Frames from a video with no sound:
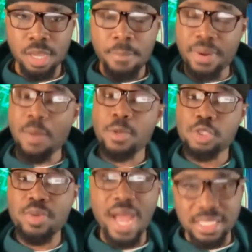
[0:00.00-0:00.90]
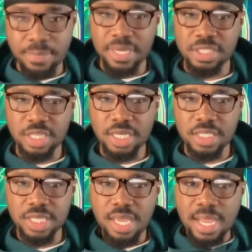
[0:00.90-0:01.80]
But I want you guys to be the
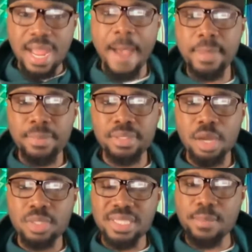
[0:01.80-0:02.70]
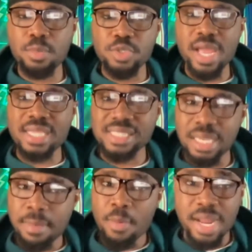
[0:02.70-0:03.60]
judge. Comment below and tell me what you guys
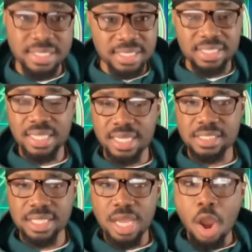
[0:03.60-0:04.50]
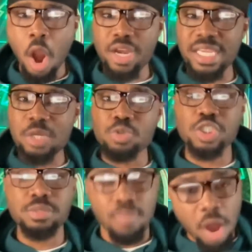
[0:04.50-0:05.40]
think about what I just discussed. Are the Eagles
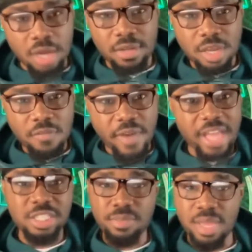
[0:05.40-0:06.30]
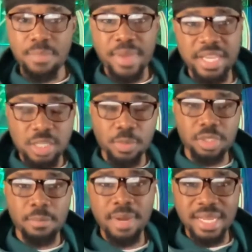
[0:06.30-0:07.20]
smart for actually being patient with
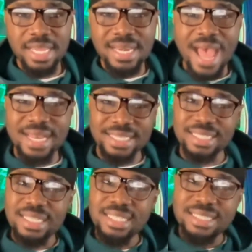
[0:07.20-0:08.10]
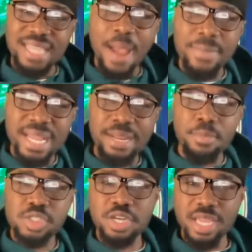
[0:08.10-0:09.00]
their money and not dominating
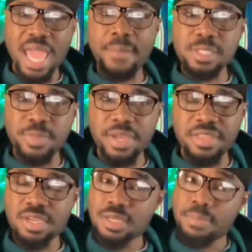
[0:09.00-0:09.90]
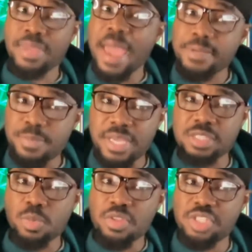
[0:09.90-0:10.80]
most of their cap space cap
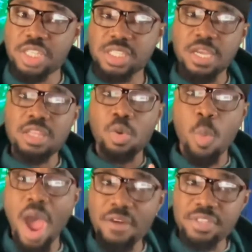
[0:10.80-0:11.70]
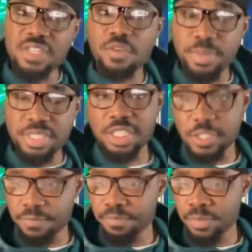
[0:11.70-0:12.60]
space with just the wide receiver
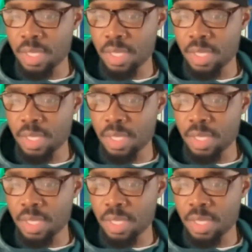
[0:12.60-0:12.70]
position?